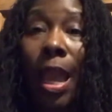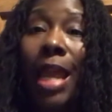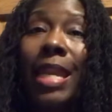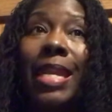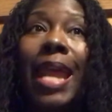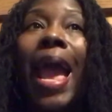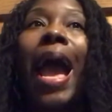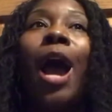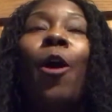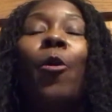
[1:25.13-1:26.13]
And
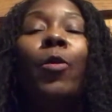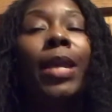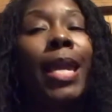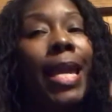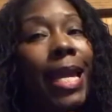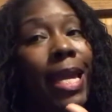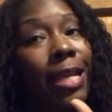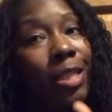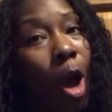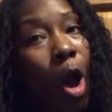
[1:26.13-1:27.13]
now he
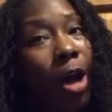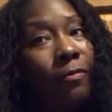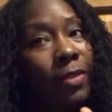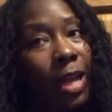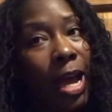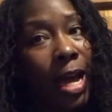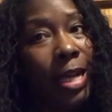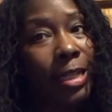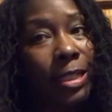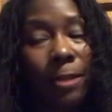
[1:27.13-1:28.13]
is on the
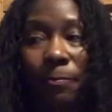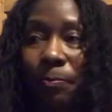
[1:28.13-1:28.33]
hunt.